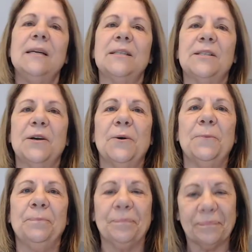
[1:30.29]

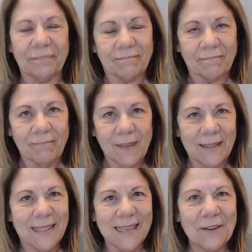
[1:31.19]
So
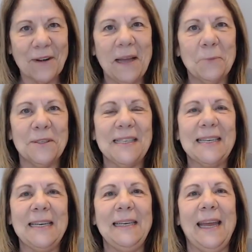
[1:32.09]
stick around, we'll
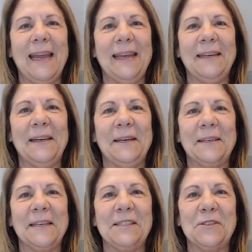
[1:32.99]
dig in and uh,
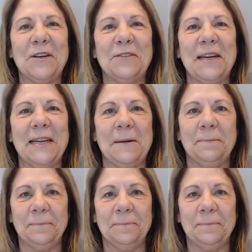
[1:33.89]
get started right now.